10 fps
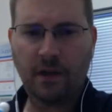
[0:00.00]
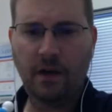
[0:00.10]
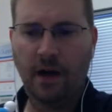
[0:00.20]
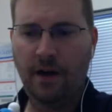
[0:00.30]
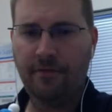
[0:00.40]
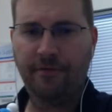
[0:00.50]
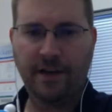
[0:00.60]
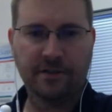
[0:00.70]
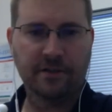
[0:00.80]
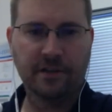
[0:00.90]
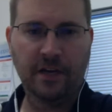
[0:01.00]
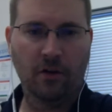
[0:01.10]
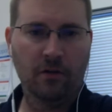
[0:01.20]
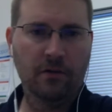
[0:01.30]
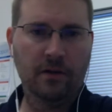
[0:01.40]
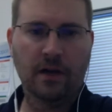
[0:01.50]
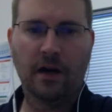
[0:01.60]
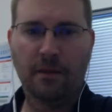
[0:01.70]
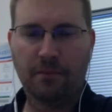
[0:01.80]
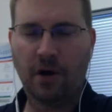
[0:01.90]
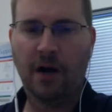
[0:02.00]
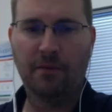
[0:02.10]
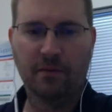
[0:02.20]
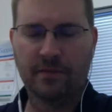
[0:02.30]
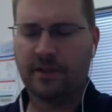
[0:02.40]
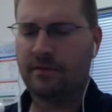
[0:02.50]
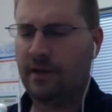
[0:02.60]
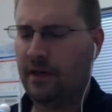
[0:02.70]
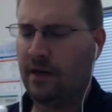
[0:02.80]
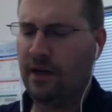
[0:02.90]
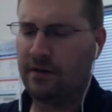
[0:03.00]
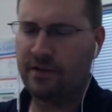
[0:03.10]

uh, face legal um, problems uh,